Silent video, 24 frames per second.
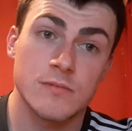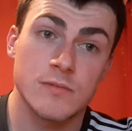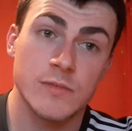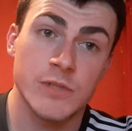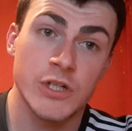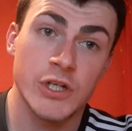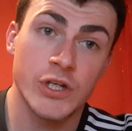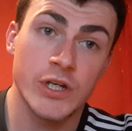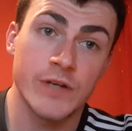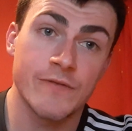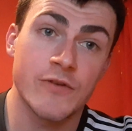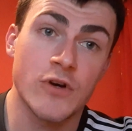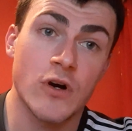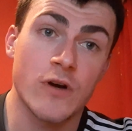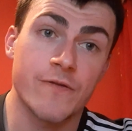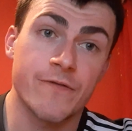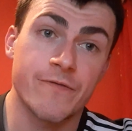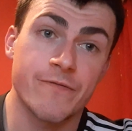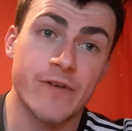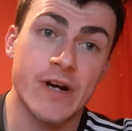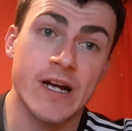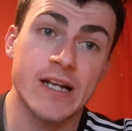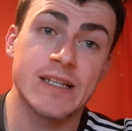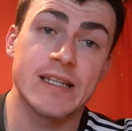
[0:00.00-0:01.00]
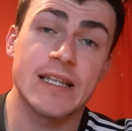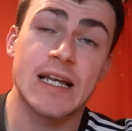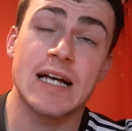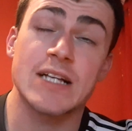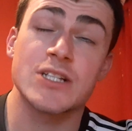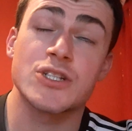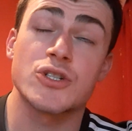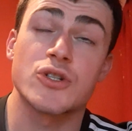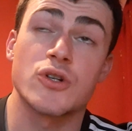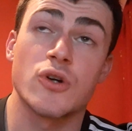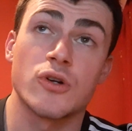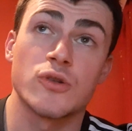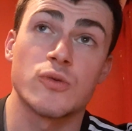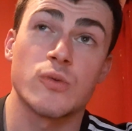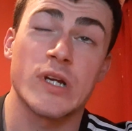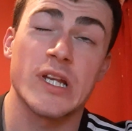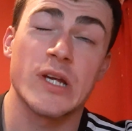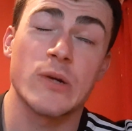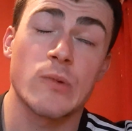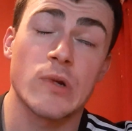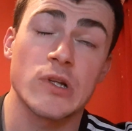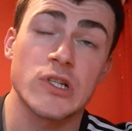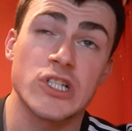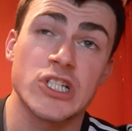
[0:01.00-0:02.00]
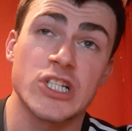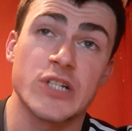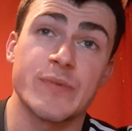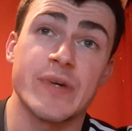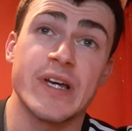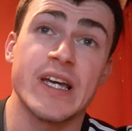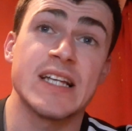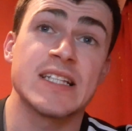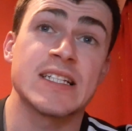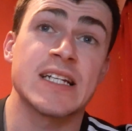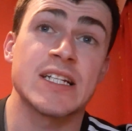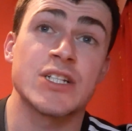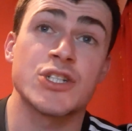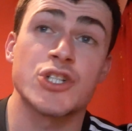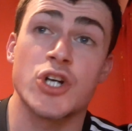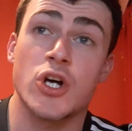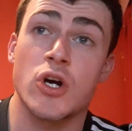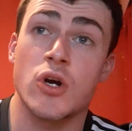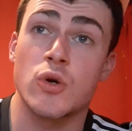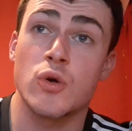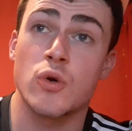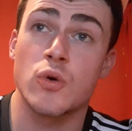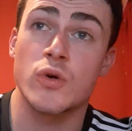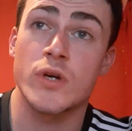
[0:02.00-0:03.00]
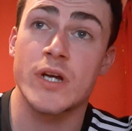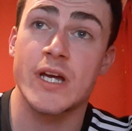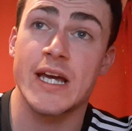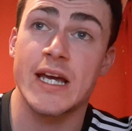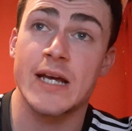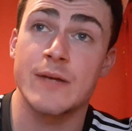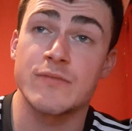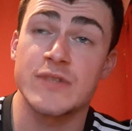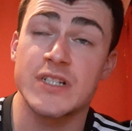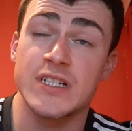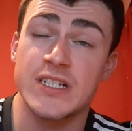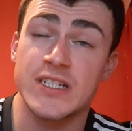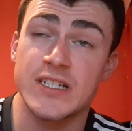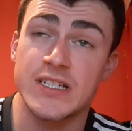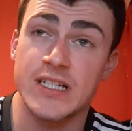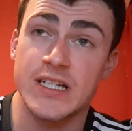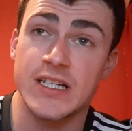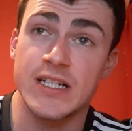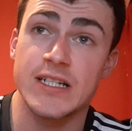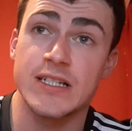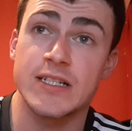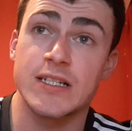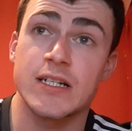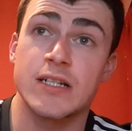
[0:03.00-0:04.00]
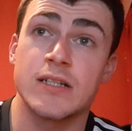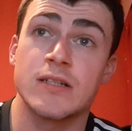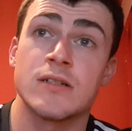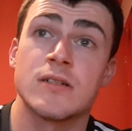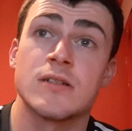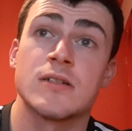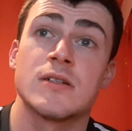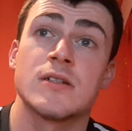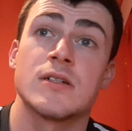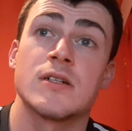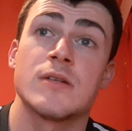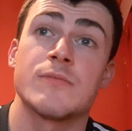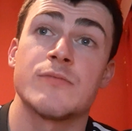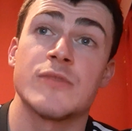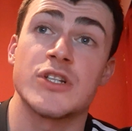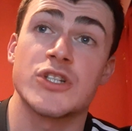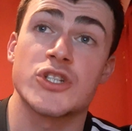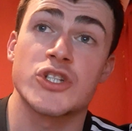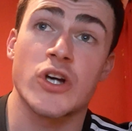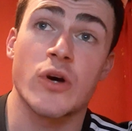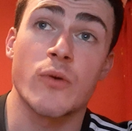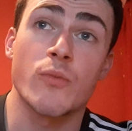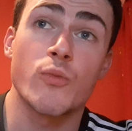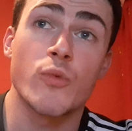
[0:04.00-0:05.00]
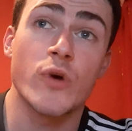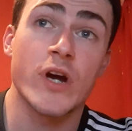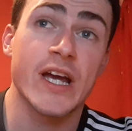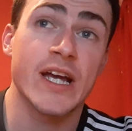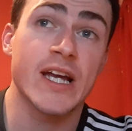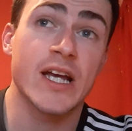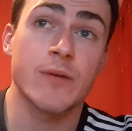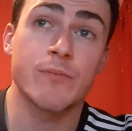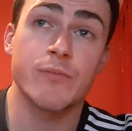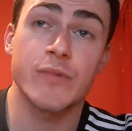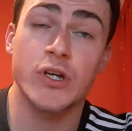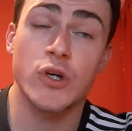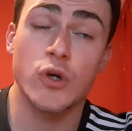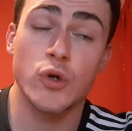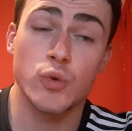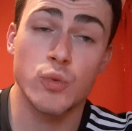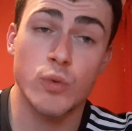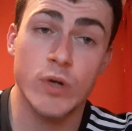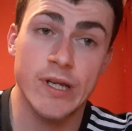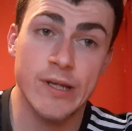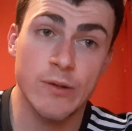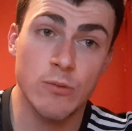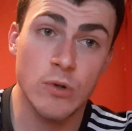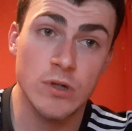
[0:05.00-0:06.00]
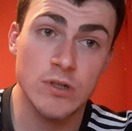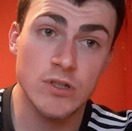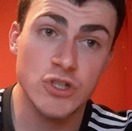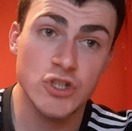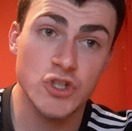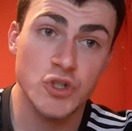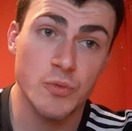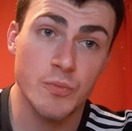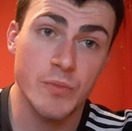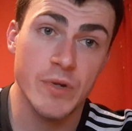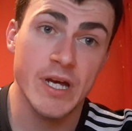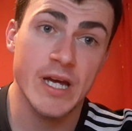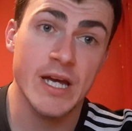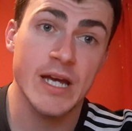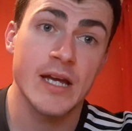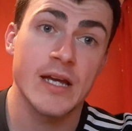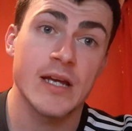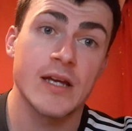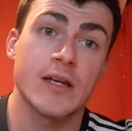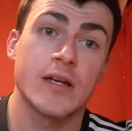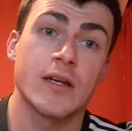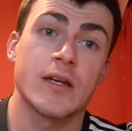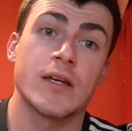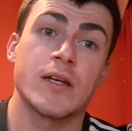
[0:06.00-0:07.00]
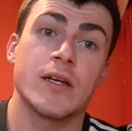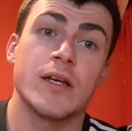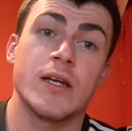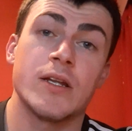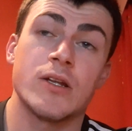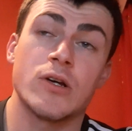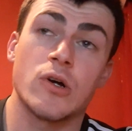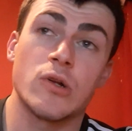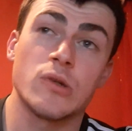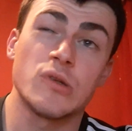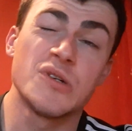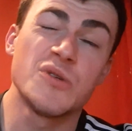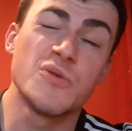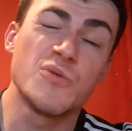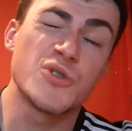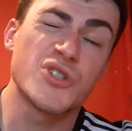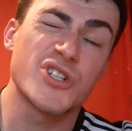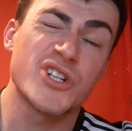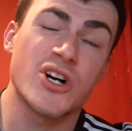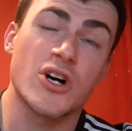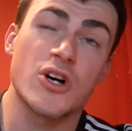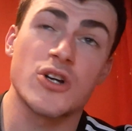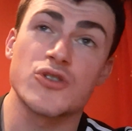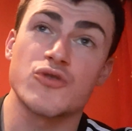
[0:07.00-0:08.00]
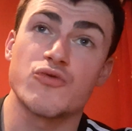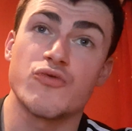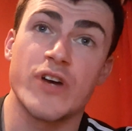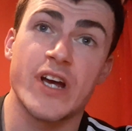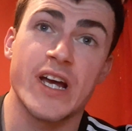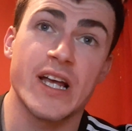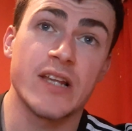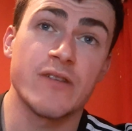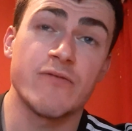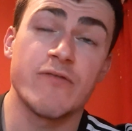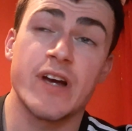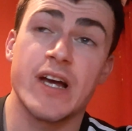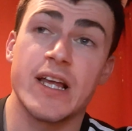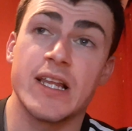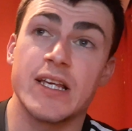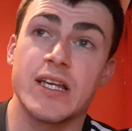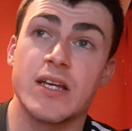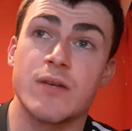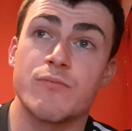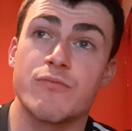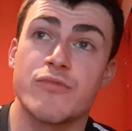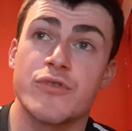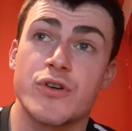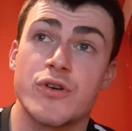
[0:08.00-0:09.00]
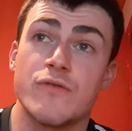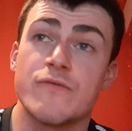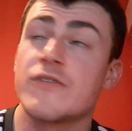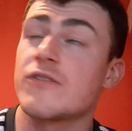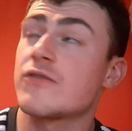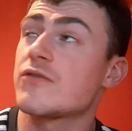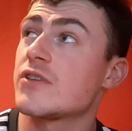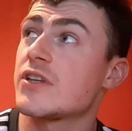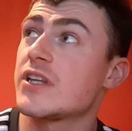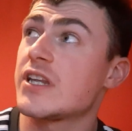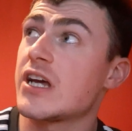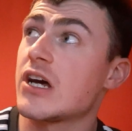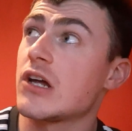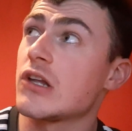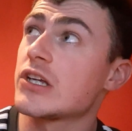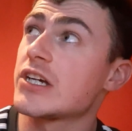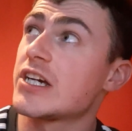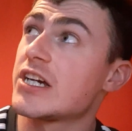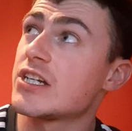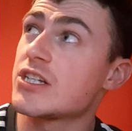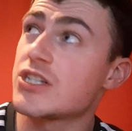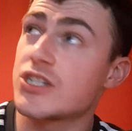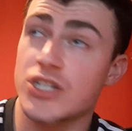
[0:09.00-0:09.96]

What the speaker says: You know, you've got Fred, that's good when he wants to be. He's enjoyed good games this season. McTominay can be good when he wants to be. You know, Luke Shaw's really, really improved under the Ole Gunnar